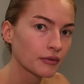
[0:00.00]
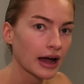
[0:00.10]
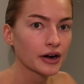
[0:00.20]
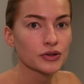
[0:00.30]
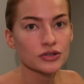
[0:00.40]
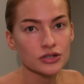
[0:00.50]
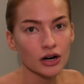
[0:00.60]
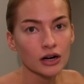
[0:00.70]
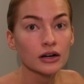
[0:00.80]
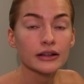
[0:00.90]
How do you
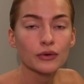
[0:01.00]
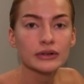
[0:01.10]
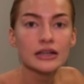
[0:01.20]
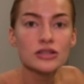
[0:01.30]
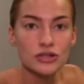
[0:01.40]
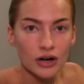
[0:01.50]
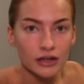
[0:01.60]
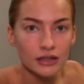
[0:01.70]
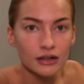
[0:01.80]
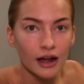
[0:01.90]
start? Like, when I started,